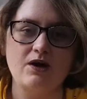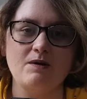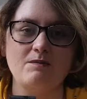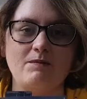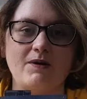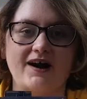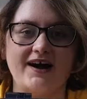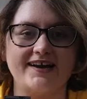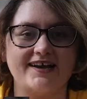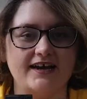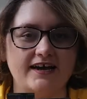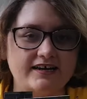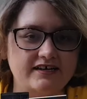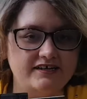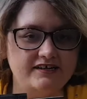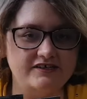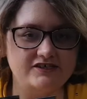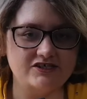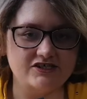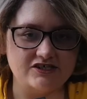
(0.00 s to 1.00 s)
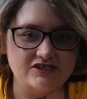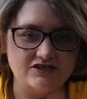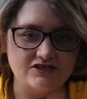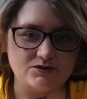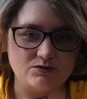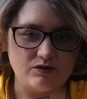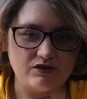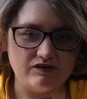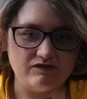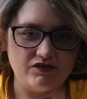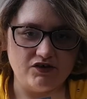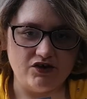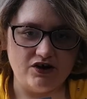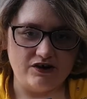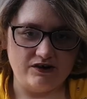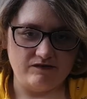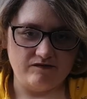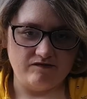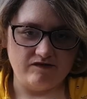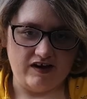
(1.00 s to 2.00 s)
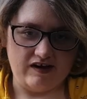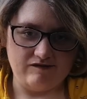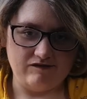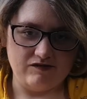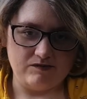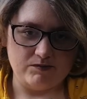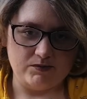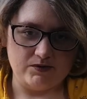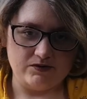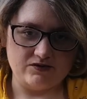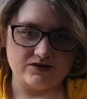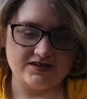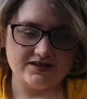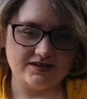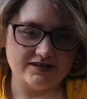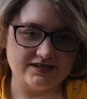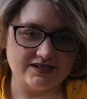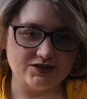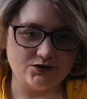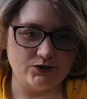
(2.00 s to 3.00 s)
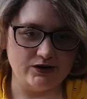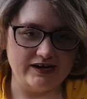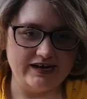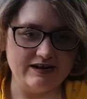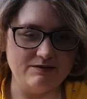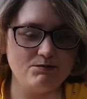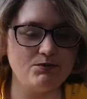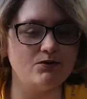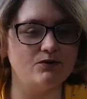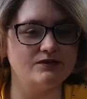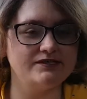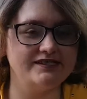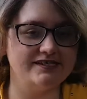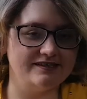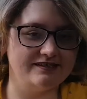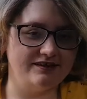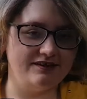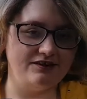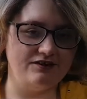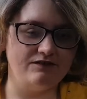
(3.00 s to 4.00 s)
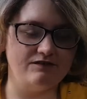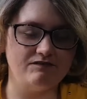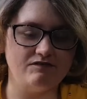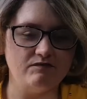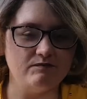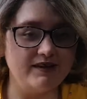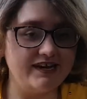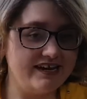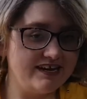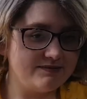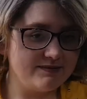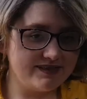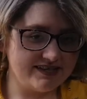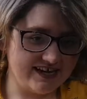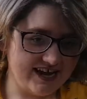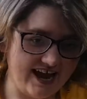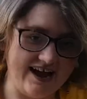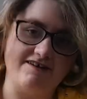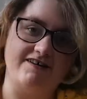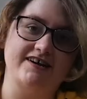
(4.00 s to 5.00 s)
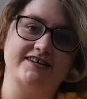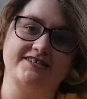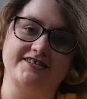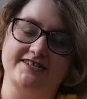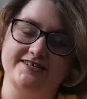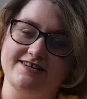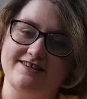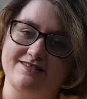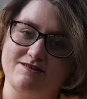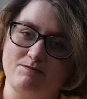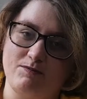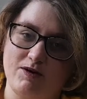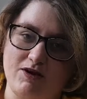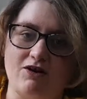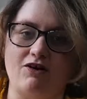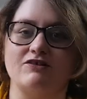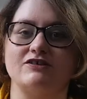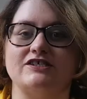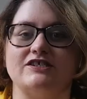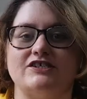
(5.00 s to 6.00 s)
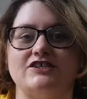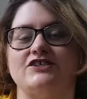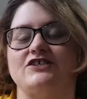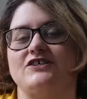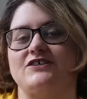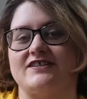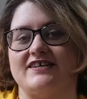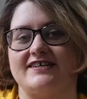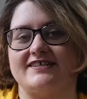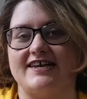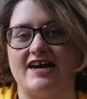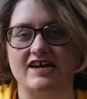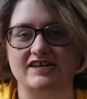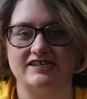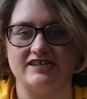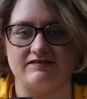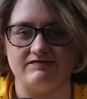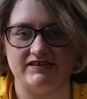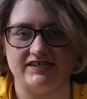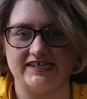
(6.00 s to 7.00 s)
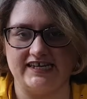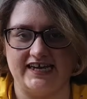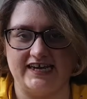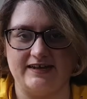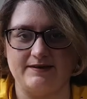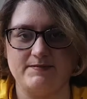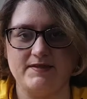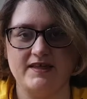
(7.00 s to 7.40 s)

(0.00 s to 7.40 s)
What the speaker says: but I'd like you to use one of your own favourite books, because it's really important that you're familiar with the characters and the plot to do this activity.